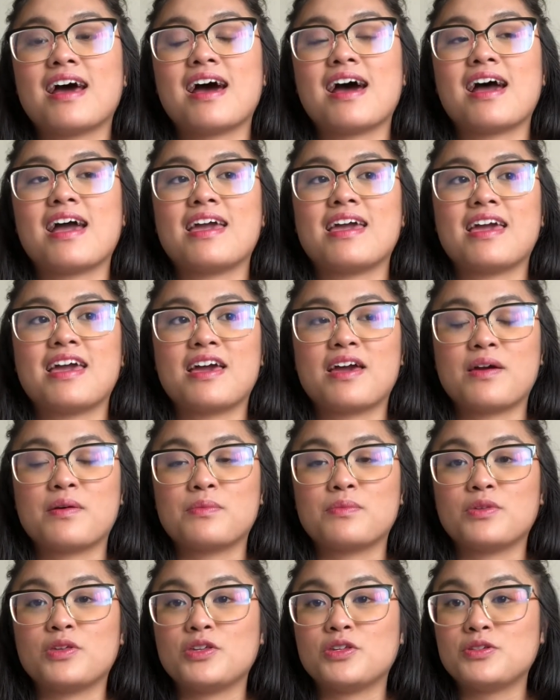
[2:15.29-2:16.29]
I
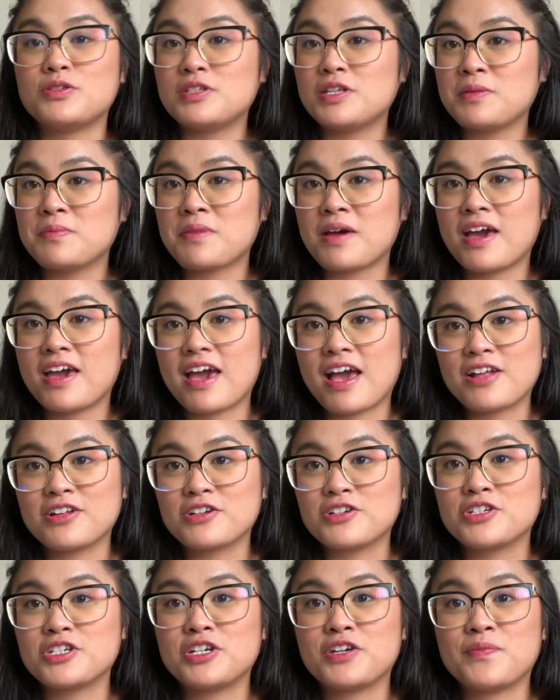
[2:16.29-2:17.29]
am using my
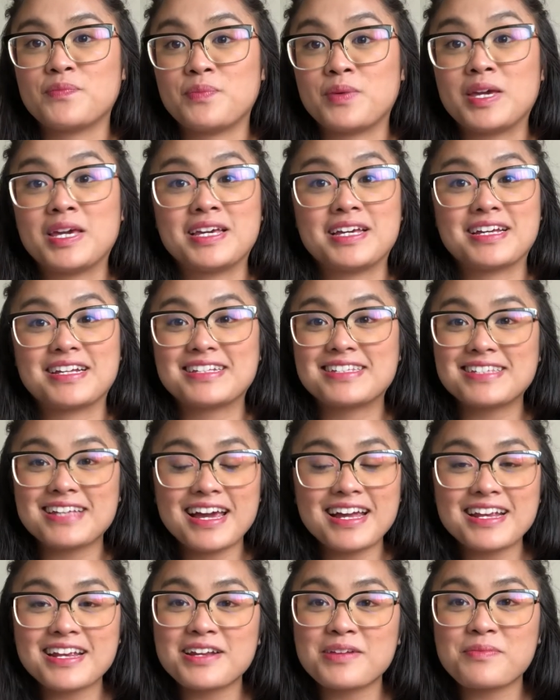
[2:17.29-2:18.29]
energy of being
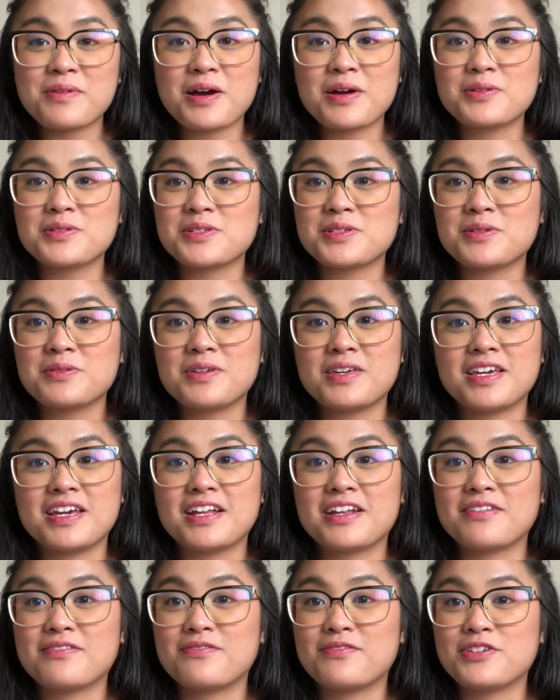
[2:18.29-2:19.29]
excited about doing
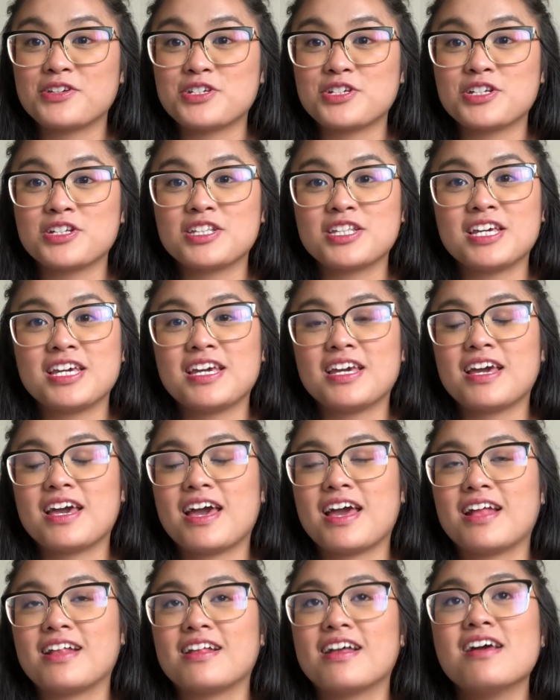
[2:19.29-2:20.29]
it efficiently,
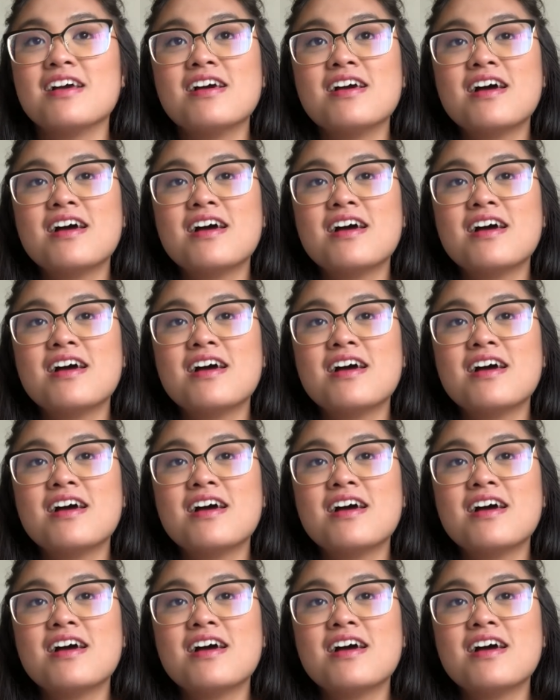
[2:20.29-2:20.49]
and